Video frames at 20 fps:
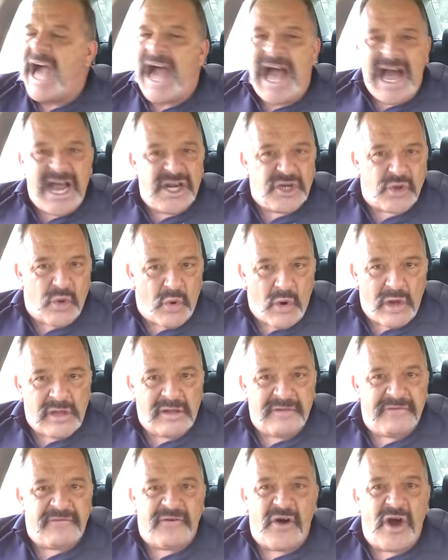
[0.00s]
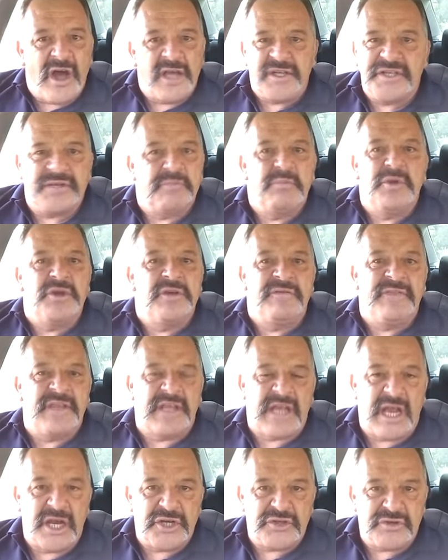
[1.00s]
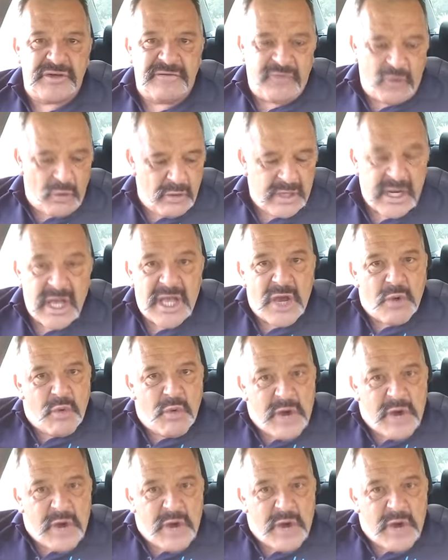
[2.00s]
unqualified to move the country forward.